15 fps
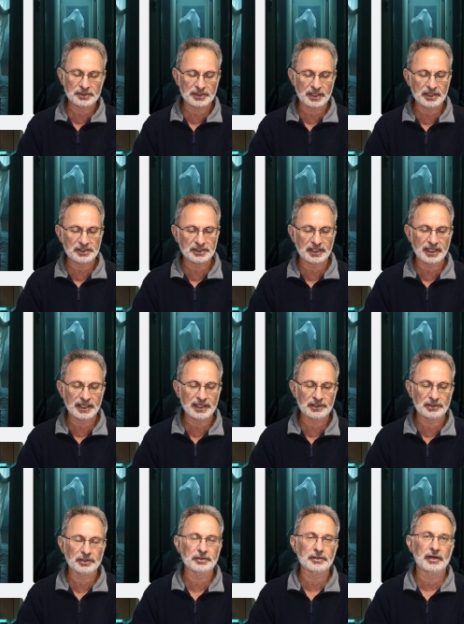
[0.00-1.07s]
that you see here
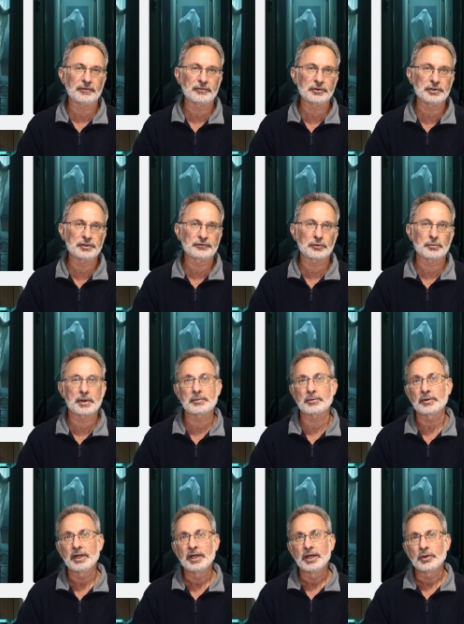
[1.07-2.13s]
too, I've used for
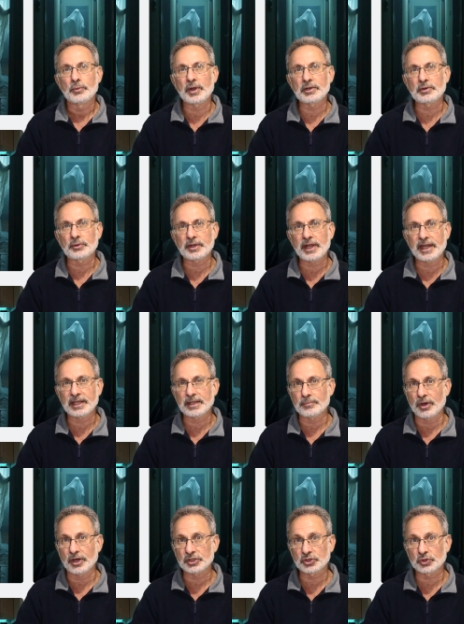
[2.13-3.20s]
when creating
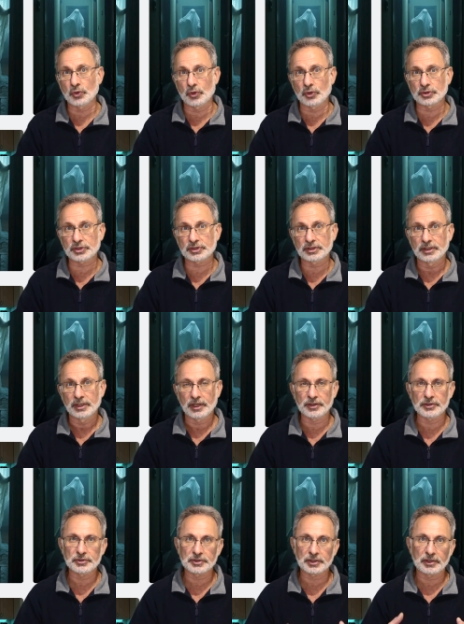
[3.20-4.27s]
my shorts. I
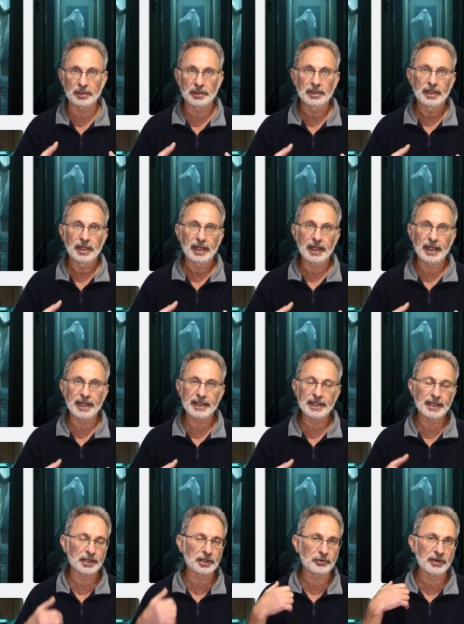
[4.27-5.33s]
use
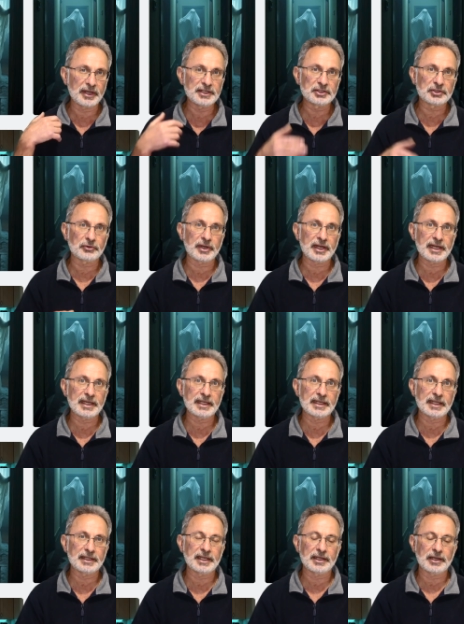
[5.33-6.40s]
a green screen,
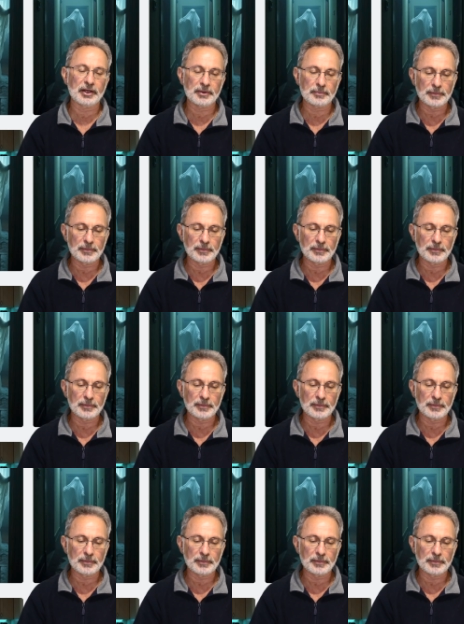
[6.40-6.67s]
and then I